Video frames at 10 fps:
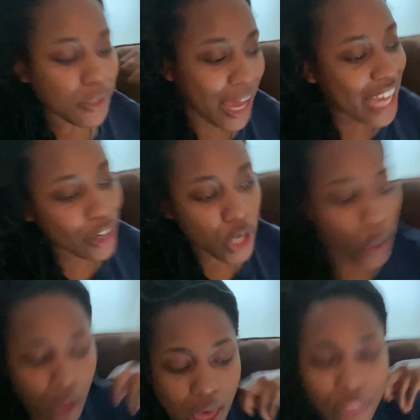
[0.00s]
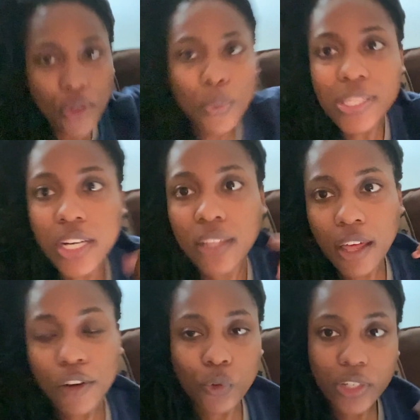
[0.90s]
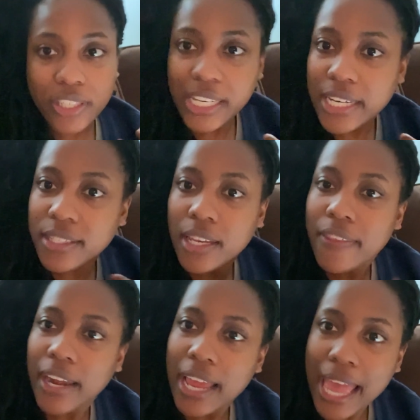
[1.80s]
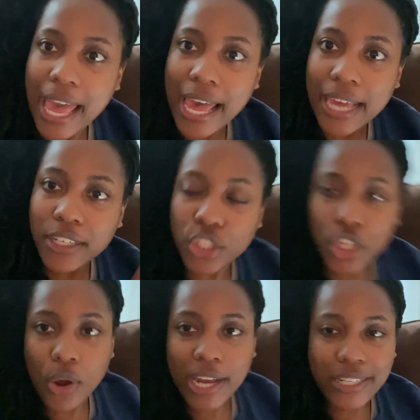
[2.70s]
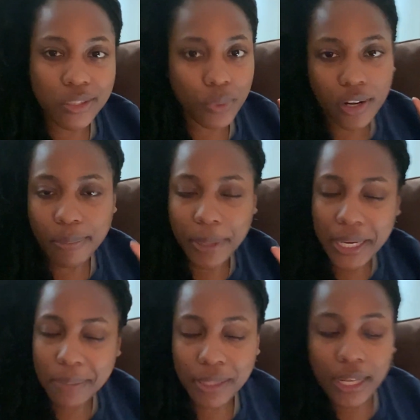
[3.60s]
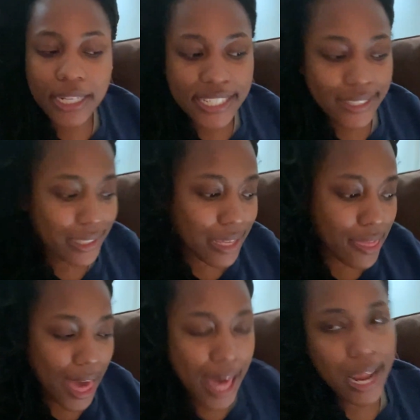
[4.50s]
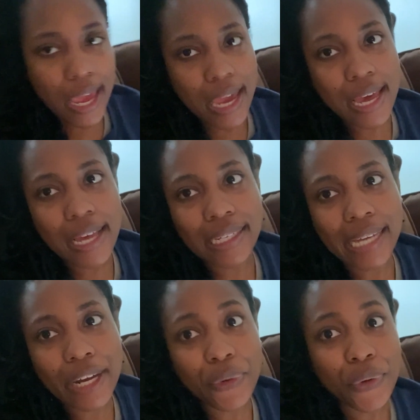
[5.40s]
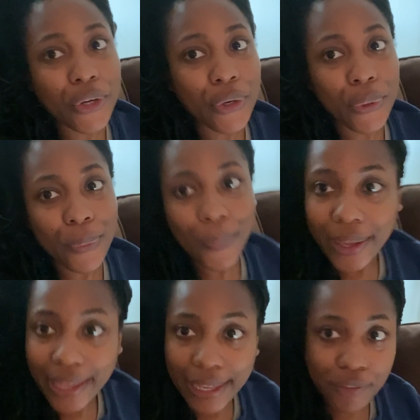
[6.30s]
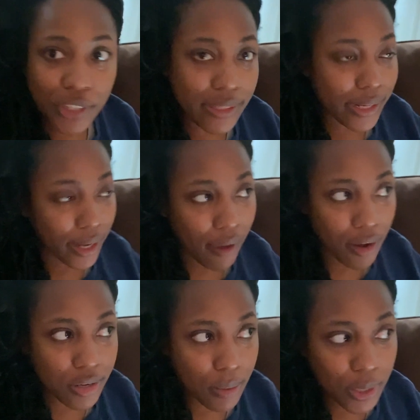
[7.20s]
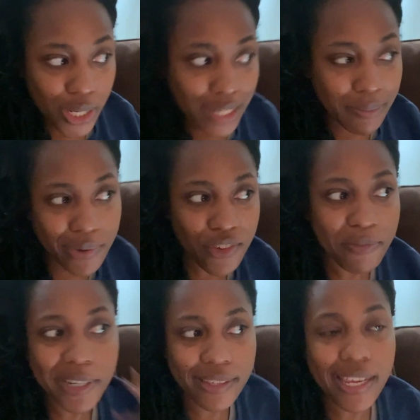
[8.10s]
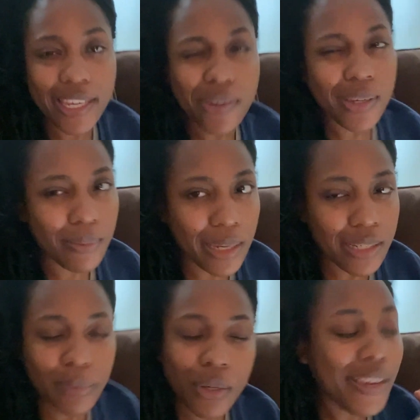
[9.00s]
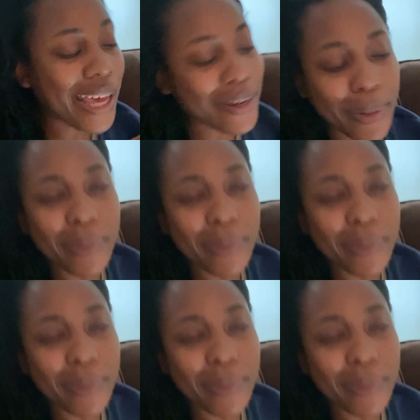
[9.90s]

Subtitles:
So I don't know. There wasn't a lot of receipts that I had. So I just wanted to bring it up that I did see that. And I don't know if she has a deadline or something she has to move, but it's like, you couldn't wait to move. I don't know.